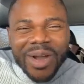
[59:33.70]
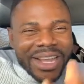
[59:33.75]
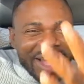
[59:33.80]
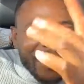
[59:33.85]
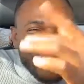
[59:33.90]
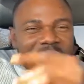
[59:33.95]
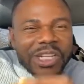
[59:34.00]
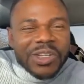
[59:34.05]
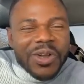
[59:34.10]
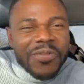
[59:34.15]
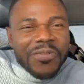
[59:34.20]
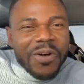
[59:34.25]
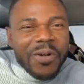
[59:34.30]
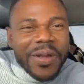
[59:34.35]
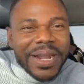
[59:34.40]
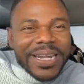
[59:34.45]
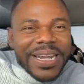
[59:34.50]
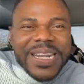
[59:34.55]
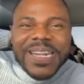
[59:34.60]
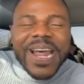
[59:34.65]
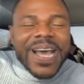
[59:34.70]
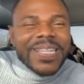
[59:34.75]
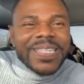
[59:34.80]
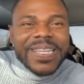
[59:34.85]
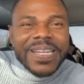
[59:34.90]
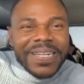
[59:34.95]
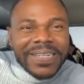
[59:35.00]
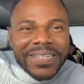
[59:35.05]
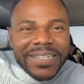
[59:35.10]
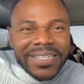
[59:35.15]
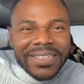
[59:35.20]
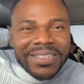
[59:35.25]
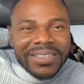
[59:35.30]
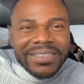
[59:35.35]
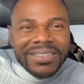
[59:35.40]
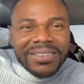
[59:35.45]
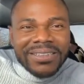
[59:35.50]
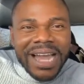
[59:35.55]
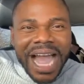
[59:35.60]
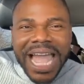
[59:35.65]
What can we show for it? Nothing.
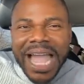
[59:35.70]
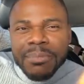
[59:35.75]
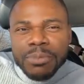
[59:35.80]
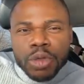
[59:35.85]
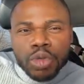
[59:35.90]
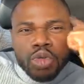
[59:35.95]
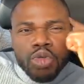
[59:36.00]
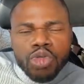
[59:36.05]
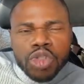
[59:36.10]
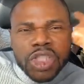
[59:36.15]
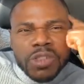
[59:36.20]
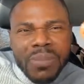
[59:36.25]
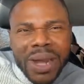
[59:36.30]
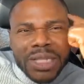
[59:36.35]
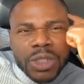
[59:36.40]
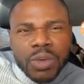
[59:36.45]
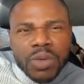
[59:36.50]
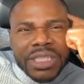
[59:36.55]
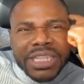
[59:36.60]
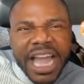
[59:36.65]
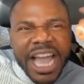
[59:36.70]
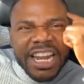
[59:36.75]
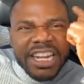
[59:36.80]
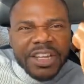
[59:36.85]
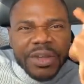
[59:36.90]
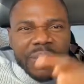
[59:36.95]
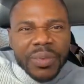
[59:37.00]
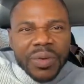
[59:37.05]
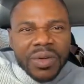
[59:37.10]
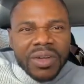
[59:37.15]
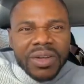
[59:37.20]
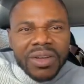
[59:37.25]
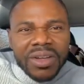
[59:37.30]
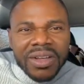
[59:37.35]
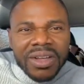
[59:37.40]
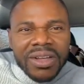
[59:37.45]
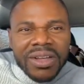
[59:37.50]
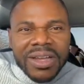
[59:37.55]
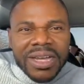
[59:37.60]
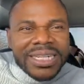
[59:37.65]
I am too smart to tell you
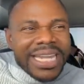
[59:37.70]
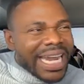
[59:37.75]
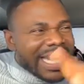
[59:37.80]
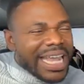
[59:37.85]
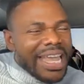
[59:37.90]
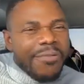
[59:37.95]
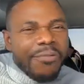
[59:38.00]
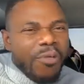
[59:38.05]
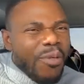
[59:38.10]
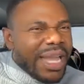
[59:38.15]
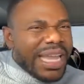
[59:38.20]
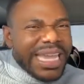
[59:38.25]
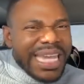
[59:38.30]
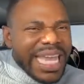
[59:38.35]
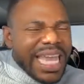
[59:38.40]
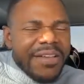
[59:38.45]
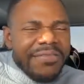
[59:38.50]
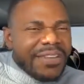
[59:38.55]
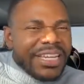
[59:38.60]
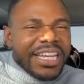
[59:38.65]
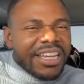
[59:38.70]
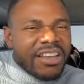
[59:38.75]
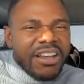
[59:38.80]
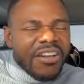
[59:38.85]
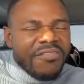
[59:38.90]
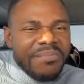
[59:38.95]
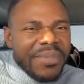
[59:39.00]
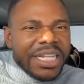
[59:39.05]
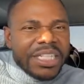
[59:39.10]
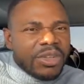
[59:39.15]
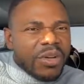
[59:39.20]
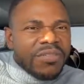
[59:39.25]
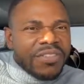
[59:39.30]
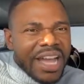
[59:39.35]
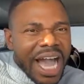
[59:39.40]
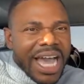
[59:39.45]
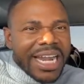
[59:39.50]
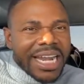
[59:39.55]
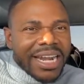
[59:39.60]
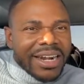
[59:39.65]
that if we give the government
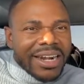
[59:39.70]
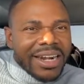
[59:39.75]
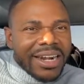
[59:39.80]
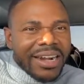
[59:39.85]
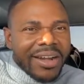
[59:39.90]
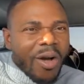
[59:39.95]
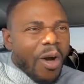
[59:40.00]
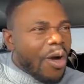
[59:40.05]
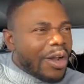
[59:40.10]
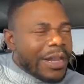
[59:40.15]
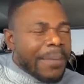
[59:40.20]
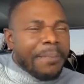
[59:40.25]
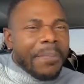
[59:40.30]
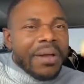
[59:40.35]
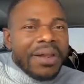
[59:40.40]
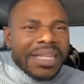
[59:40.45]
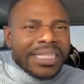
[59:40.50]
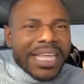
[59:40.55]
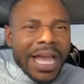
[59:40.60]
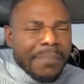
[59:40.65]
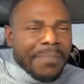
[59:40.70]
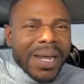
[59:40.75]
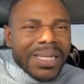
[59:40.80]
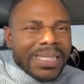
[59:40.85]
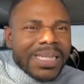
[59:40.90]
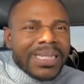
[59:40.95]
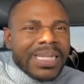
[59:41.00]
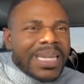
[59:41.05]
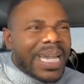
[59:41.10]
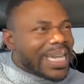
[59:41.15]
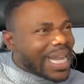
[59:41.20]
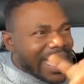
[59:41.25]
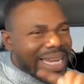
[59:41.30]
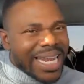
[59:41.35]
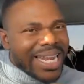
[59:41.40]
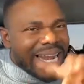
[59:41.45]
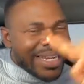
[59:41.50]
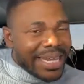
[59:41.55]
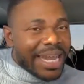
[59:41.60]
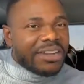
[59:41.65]
of Ghana or the political parties in
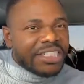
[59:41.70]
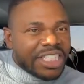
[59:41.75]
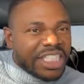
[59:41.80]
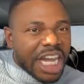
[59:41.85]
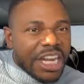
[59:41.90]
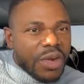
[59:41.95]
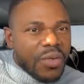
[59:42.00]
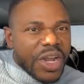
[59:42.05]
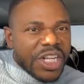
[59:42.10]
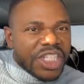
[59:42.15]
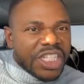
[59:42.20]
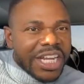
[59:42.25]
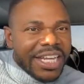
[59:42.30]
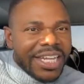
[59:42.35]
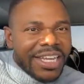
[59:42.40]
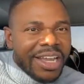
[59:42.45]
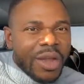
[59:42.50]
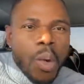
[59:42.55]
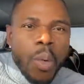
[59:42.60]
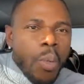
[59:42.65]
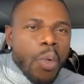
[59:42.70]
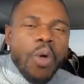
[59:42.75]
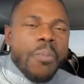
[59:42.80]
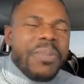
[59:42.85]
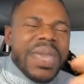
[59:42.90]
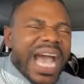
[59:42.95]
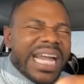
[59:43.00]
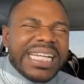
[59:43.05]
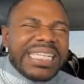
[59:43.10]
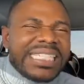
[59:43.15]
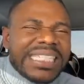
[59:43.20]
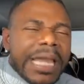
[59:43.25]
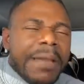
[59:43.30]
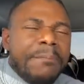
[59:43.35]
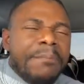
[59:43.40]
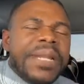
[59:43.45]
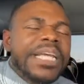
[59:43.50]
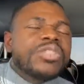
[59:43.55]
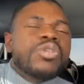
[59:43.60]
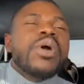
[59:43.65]
Ghana another generation, we'll be at the
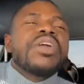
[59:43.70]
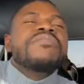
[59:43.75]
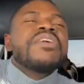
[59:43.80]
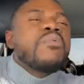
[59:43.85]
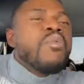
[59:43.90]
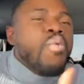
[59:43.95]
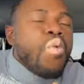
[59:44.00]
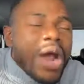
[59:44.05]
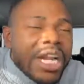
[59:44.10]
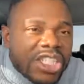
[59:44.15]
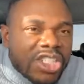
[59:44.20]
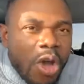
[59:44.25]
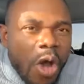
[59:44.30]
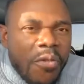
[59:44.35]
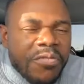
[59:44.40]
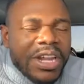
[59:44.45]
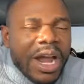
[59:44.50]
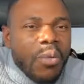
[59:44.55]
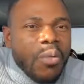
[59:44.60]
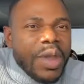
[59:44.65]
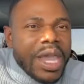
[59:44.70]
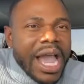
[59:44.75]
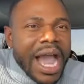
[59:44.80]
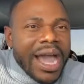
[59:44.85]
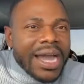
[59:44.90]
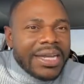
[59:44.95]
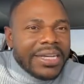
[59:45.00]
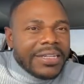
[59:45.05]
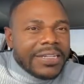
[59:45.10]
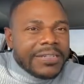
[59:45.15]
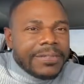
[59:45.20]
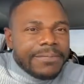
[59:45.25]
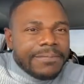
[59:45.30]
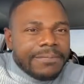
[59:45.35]
same place or even worse off than we are.